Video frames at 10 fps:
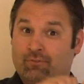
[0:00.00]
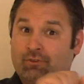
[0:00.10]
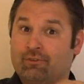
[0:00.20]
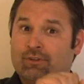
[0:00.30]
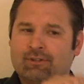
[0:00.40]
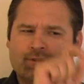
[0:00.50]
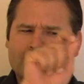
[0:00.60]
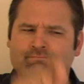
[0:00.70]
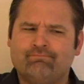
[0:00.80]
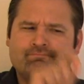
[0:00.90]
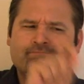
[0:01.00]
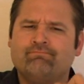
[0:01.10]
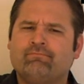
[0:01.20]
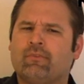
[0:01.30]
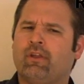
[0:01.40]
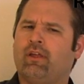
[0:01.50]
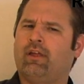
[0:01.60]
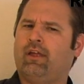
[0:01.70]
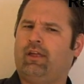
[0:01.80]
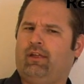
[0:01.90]
It's important to read the
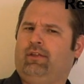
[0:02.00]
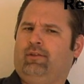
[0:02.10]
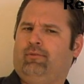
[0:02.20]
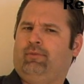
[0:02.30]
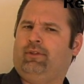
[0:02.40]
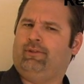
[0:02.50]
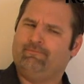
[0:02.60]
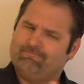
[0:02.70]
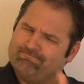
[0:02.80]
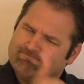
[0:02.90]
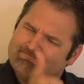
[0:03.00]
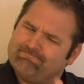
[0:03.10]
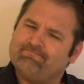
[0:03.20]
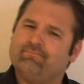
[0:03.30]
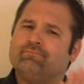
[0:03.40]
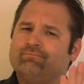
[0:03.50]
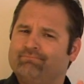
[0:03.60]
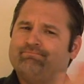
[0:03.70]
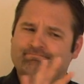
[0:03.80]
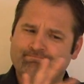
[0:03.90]
application instructions in the job posting and
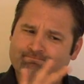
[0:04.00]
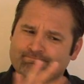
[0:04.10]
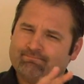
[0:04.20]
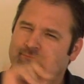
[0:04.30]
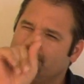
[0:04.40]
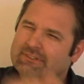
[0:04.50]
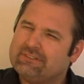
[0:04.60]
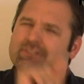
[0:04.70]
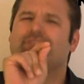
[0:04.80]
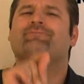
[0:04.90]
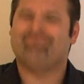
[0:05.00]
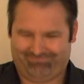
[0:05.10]
follow them exactly.